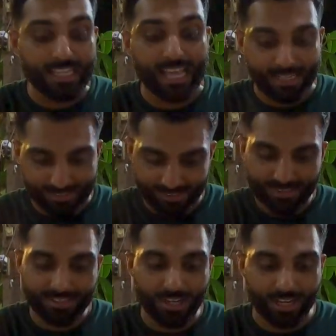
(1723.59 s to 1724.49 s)
The
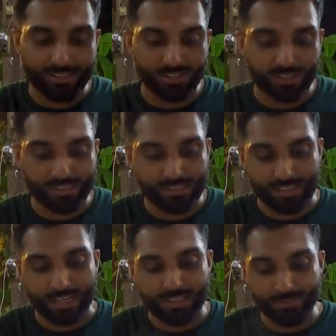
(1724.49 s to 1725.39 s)
legs. Okay, yes. So this
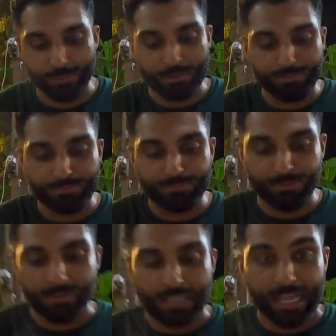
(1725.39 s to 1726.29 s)
is like from
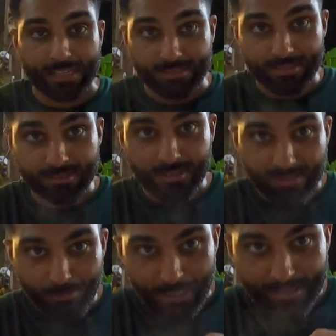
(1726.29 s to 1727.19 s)
the legs.
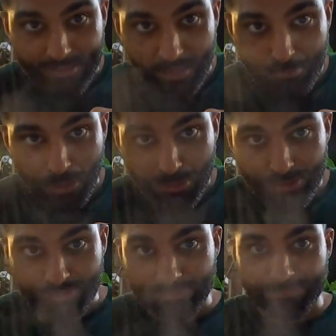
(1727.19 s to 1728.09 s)
It's a big thick bone.